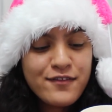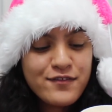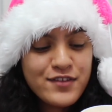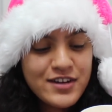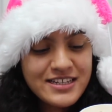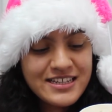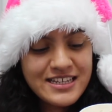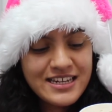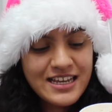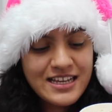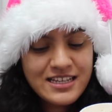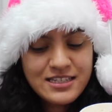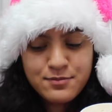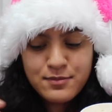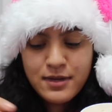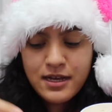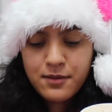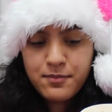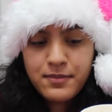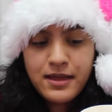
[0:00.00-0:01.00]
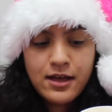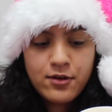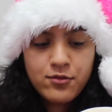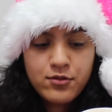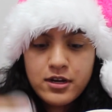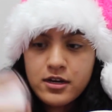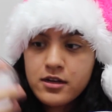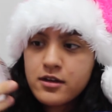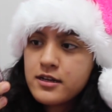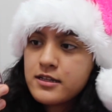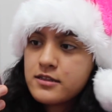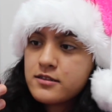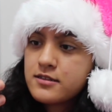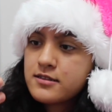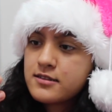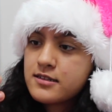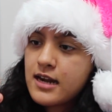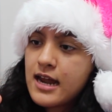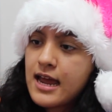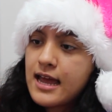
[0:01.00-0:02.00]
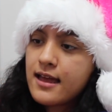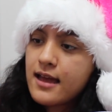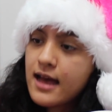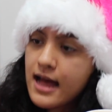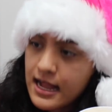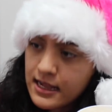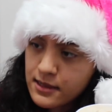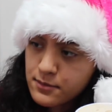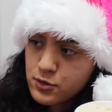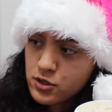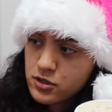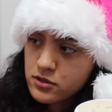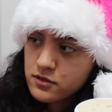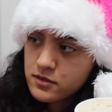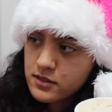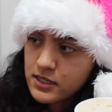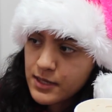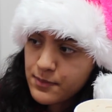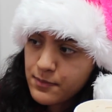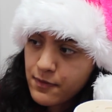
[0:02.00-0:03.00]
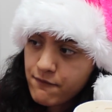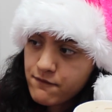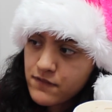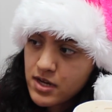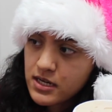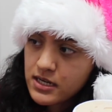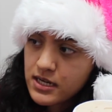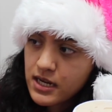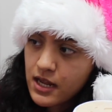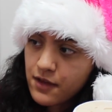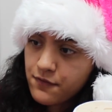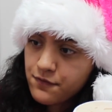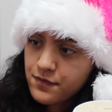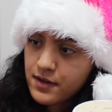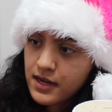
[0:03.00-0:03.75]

For today's mukbang, we're going to try Almond Dream Vanilla